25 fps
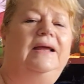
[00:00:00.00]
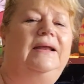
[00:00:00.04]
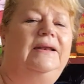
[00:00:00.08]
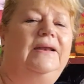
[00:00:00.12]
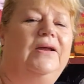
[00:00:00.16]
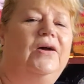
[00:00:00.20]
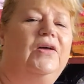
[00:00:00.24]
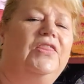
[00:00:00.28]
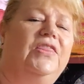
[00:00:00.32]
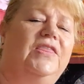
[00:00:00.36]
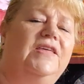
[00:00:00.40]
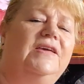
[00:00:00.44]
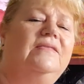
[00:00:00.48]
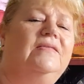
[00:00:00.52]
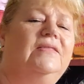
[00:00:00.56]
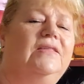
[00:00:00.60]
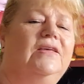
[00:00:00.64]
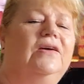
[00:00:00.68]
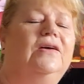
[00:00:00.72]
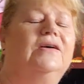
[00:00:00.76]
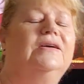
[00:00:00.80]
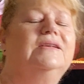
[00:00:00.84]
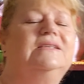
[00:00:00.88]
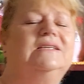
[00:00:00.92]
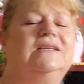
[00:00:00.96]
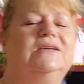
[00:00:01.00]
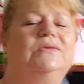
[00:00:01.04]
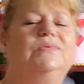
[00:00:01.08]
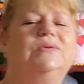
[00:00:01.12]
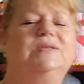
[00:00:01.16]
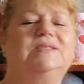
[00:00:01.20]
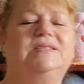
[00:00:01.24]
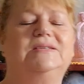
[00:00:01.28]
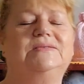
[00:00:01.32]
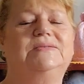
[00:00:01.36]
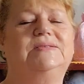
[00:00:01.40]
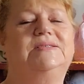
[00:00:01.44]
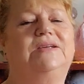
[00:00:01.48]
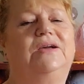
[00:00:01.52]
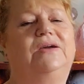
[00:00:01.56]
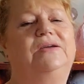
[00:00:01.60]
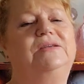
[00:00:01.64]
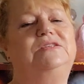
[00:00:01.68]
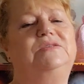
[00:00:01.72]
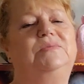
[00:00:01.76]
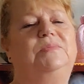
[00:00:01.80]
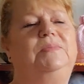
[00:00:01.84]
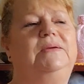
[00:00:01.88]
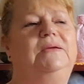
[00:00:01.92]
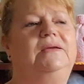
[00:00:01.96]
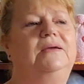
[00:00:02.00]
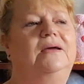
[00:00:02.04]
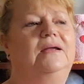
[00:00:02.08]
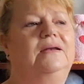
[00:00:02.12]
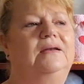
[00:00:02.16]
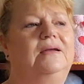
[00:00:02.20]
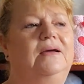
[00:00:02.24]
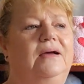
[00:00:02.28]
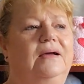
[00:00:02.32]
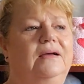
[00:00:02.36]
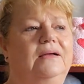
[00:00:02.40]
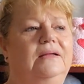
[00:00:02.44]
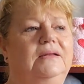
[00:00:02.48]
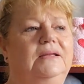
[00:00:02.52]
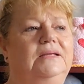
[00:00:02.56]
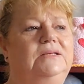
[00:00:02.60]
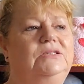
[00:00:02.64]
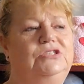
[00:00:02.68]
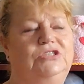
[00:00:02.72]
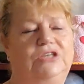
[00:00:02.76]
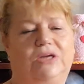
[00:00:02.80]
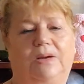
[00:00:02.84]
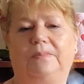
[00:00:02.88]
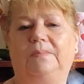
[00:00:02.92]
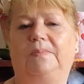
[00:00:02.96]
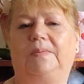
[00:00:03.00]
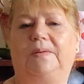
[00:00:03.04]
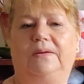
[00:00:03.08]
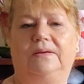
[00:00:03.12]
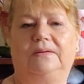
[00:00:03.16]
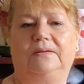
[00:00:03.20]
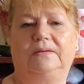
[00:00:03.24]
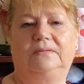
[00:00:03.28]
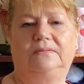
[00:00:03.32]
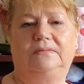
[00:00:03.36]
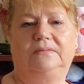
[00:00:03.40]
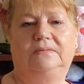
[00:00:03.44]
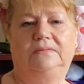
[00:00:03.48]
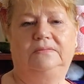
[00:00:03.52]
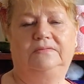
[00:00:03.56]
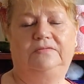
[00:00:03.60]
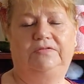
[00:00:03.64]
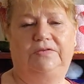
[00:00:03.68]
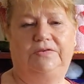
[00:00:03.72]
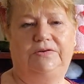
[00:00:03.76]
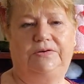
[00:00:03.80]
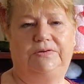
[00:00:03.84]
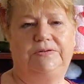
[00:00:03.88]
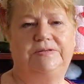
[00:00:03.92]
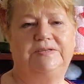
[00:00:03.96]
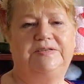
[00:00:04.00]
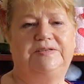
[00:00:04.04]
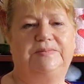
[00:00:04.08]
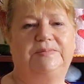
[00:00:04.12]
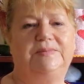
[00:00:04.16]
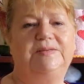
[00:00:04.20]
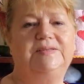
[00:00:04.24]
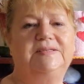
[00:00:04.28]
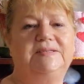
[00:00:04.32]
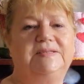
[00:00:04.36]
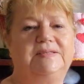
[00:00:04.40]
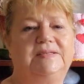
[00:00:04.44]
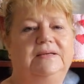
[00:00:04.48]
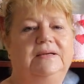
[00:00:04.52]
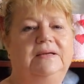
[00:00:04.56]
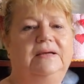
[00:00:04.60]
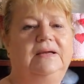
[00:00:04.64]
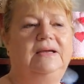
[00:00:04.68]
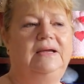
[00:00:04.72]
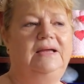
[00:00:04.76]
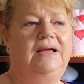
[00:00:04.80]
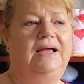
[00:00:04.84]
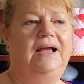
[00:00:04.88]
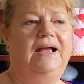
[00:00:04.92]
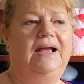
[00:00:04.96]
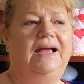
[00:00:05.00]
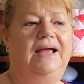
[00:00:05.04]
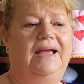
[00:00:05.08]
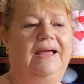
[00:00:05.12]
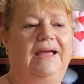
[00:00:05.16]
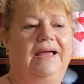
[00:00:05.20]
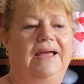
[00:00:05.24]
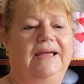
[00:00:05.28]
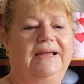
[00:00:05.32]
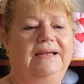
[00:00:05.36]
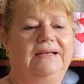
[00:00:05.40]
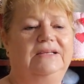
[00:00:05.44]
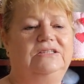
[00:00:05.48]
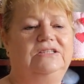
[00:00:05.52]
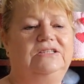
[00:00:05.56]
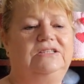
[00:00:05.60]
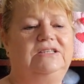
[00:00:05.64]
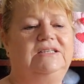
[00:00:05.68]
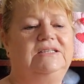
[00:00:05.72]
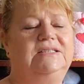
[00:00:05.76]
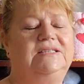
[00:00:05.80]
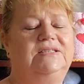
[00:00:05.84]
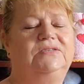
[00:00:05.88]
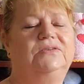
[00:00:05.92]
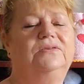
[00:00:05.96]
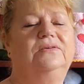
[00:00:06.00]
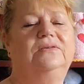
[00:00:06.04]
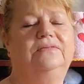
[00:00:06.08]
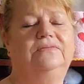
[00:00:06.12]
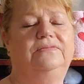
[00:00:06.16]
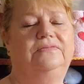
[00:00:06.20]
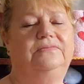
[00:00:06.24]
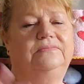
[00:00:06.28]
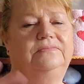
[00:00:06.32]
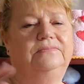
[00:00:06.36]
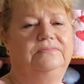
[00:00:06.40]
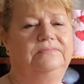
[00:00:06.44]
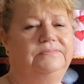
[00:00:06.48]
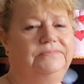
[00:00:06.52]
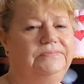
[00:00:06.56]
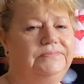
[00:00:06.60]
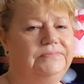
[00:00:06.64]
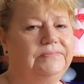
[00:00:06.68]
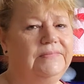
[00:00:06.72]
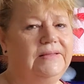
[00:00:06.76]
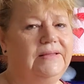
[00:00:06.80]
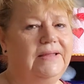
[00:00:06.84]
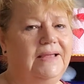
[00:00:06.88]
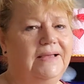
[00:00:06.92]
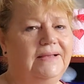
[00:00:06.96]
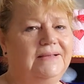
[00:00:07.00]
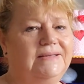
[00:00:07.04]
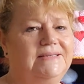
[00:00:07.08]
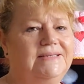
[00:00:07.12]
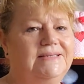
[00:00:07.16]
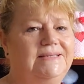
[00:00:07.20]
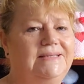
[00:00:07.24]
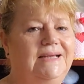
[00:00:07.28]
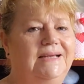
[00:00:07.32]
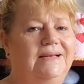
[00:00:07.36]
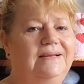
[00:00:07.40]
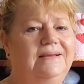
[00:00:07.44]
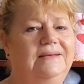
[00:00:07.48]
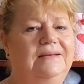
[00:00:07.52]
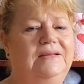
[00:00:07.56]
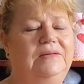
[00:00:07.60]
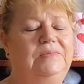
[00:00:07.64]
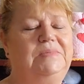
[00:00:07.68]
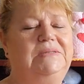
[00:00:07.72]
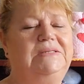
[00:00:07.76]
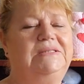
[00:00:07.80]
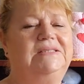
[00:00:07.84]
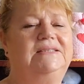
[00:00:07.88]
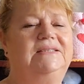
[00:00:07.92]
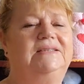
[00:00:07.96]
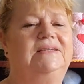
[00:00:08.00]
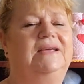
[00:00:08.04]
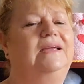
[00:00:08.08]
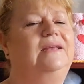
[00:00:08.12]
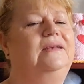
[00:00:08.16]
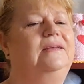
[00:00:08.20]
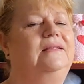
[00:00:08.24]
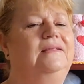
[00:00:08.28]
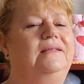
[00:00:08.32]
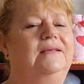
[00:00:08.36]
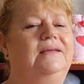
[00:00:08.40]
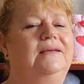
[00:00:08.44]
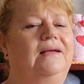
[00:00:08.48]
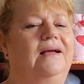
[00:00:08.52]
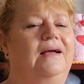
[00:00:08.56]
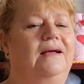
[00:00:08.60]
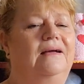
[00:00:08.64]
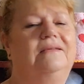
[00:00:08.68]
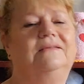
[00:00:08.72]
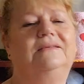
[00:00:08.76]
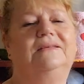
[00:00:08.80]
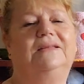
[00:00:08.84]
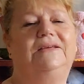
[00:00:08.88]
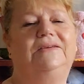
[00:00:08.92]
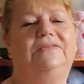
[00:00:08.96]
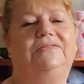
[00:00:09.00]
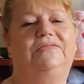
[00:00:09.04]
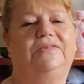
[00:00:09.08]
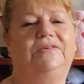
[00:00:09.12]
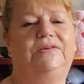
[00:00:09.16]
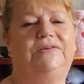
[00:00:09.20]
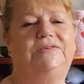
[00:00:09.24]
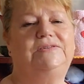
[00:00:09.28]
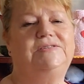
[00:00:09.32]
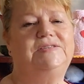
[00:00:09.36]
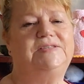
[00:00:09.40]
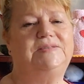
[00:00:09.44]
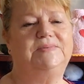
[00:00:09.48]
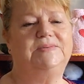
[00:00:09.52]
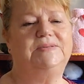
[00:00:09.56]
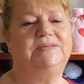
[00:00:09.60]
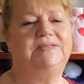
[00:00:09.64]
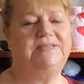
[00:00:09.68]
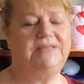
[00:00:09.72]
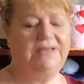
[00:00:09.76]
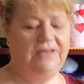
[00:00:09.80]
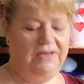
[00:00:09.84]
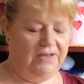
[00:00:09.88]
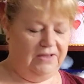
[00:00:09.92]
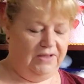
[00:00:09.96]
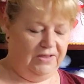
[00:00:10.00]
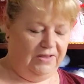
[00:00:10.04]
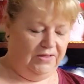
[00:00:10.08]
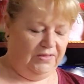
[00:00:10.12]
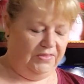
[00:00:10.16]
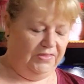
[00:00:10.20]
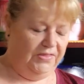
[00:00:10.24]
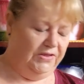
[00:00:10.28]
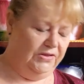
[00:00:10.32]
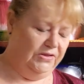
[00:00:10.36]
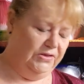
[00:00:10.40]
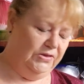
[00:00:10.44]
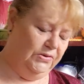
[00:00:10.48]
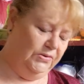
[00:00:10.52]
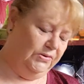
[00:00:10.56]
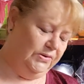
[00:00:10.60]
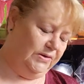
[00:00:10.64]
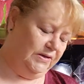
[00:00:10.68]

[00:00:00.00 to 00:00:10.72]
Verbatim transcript: Now, I think the idea was it was going to be an ugly jumper for Christmas, and she sort of extended a bit to anything ugly for Christmas that you